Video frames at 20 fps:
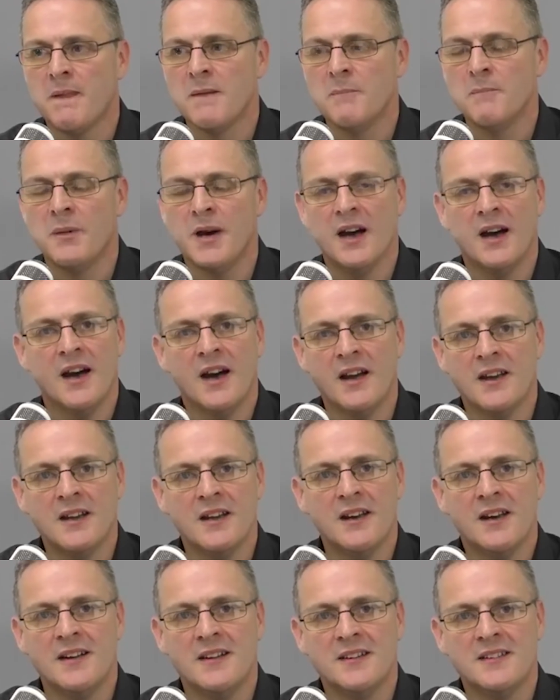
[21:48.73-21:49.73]
But
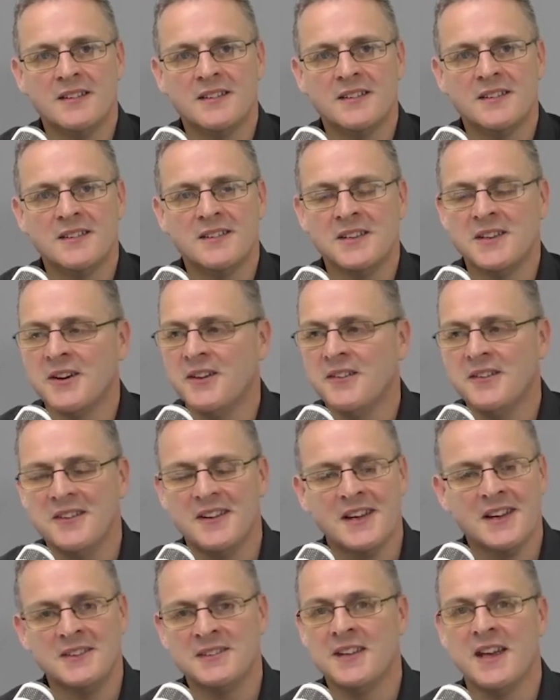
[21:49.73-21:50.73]

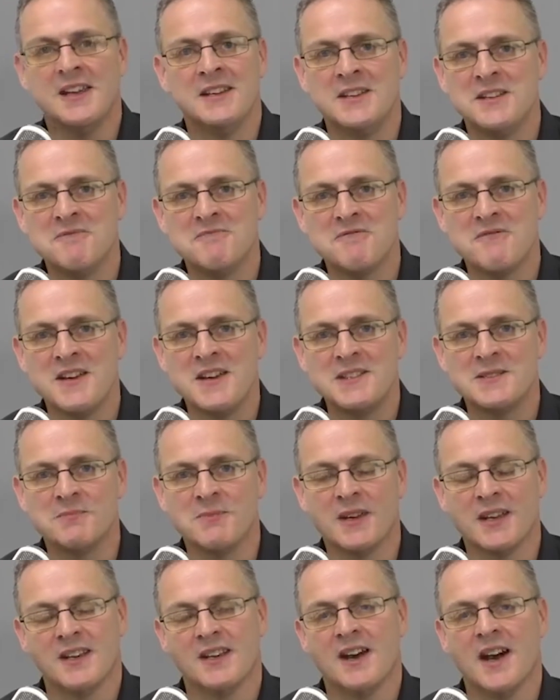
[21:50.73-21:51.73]
it didn't faze
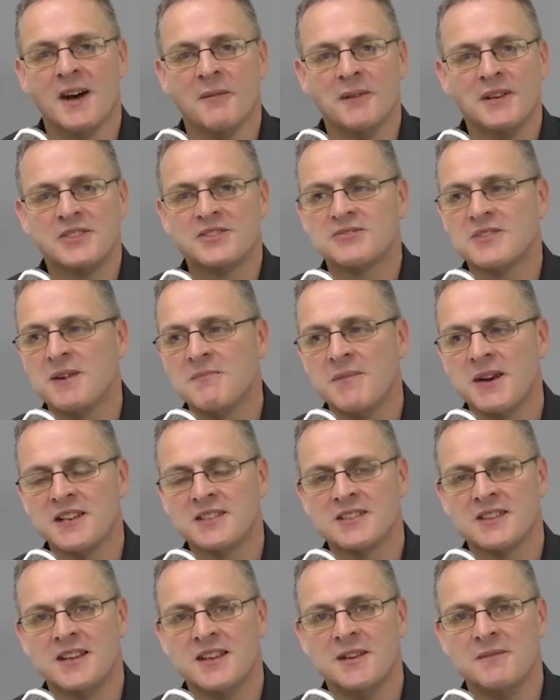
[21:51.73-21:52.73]
me. I went straight back
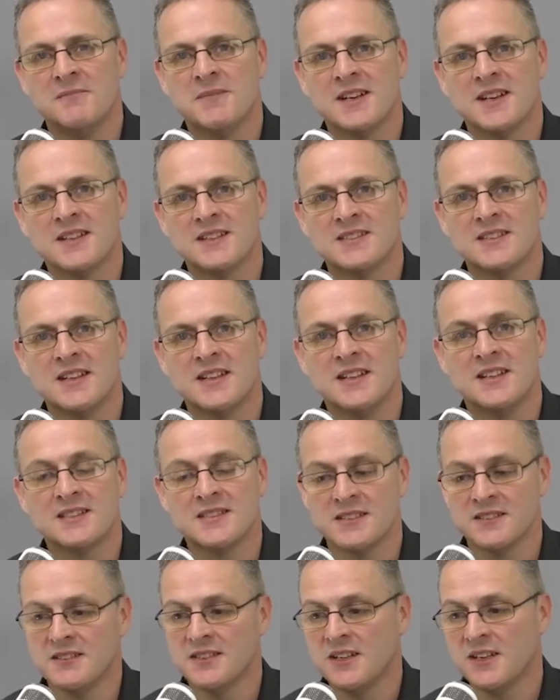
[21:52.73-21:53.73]
to him and I said,
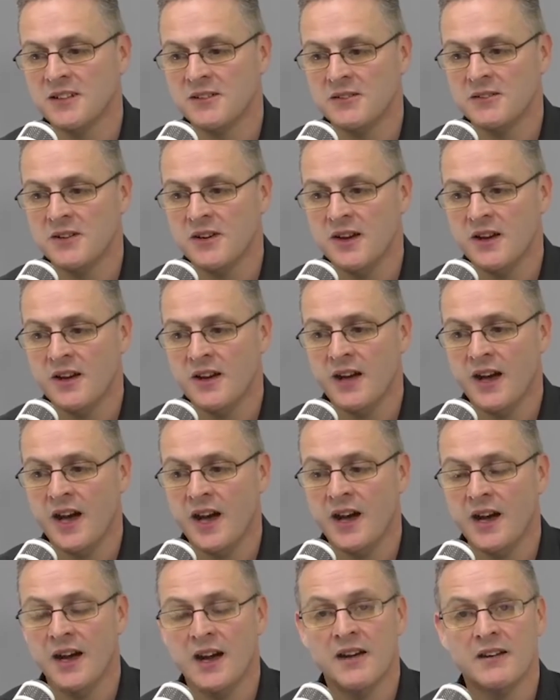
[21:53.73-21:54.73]
listen,
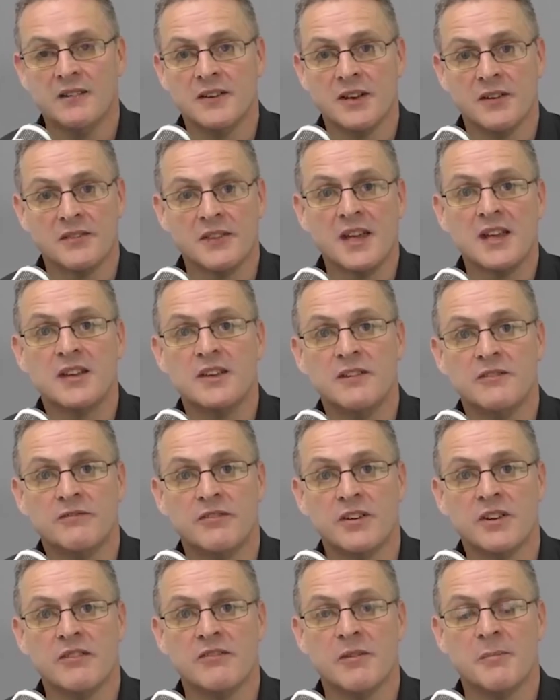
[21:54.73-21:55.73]
thank you for
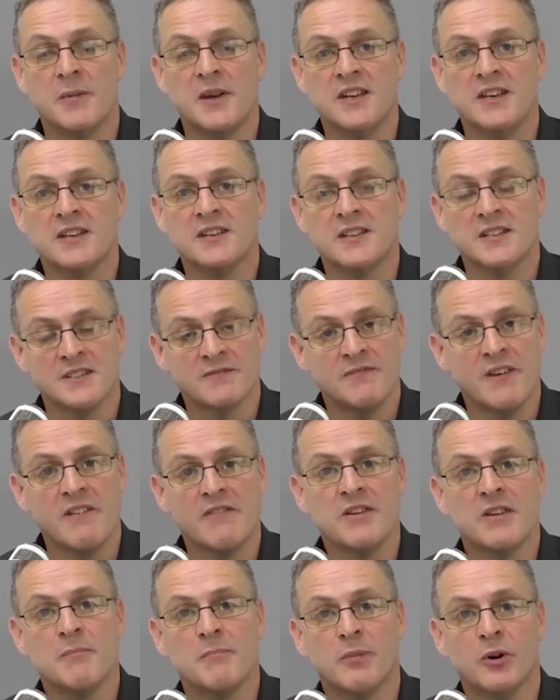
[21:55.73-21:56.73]
your opinion. It's
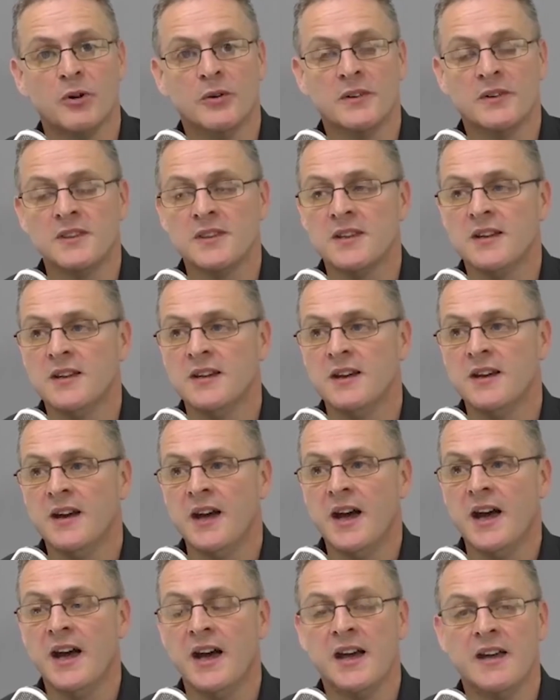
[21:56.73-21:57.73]
very important.
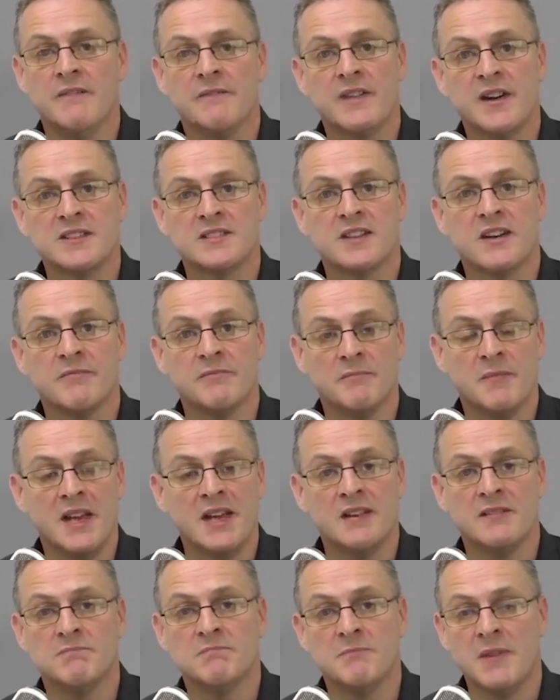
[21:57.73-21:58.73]
In fact, I've met
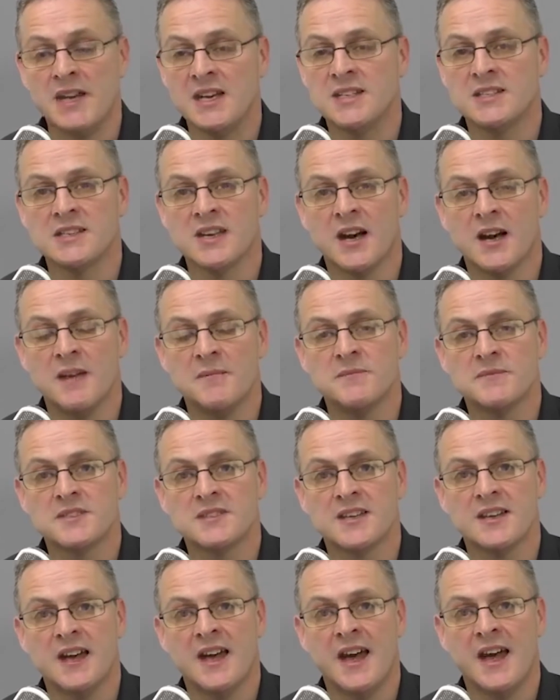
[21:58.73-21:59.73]
it many times,
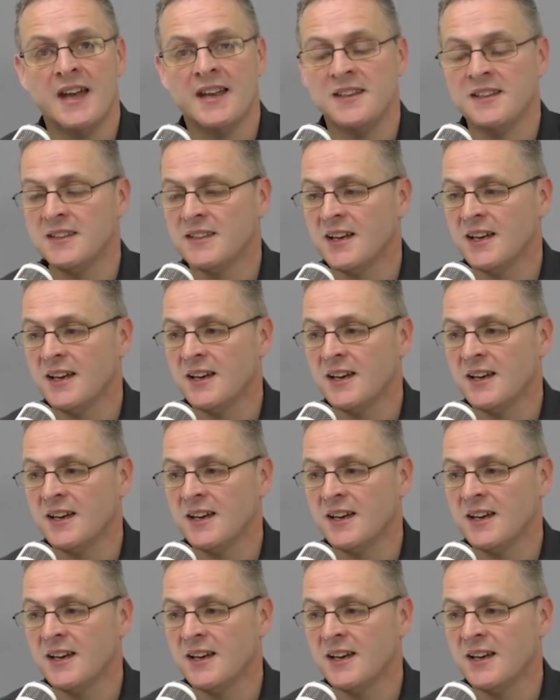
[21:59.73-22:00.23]
and